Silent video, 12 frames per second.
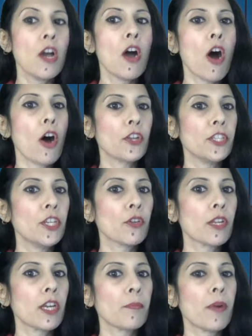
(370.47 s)
on
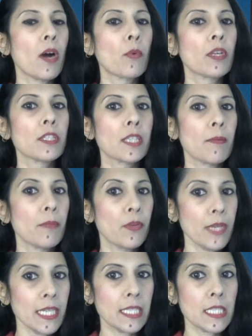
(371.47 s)
nuclear-powered
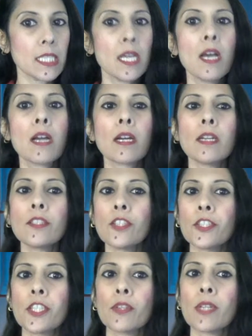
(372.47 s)
submarines
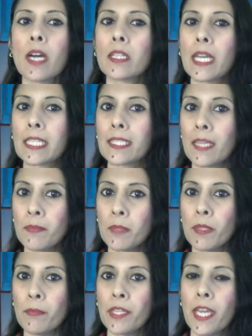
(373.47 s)
constitute
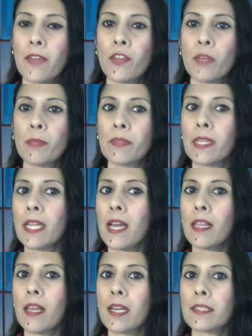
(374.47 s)
unacceptable behavior between
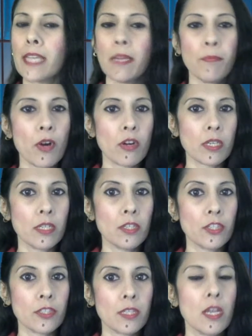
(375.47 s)
allies and
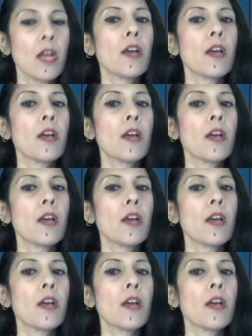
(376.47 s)
partners,